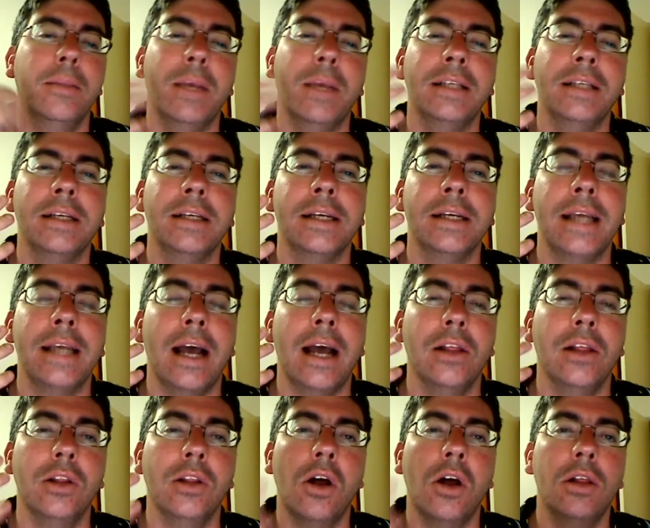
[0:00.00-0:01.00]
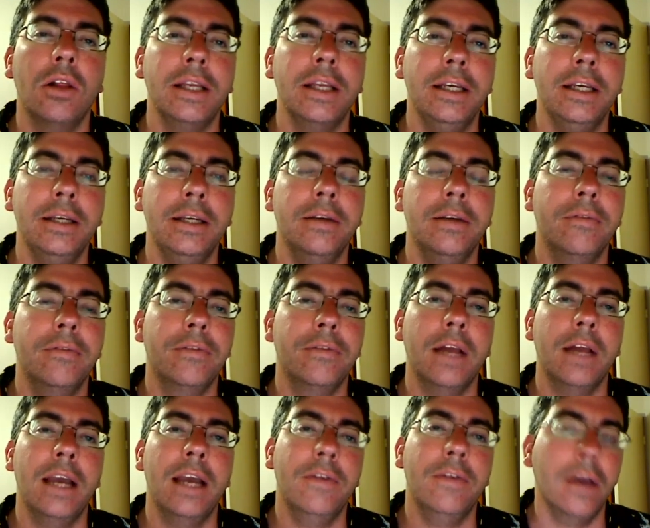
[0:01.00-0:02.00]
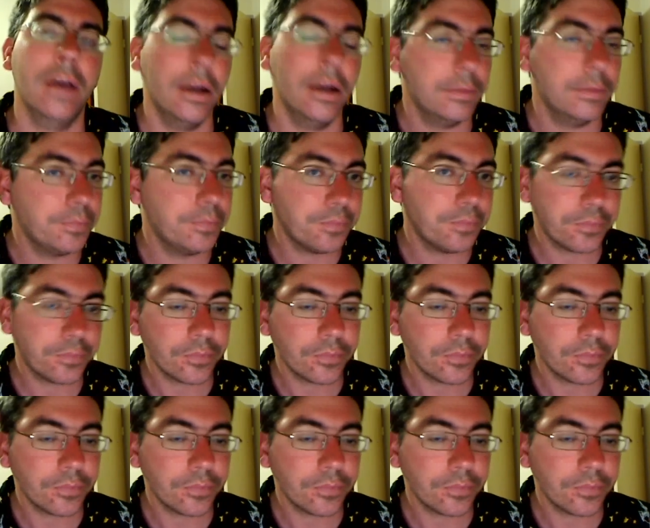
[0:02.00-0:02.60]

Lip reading: Basically a lolly flavour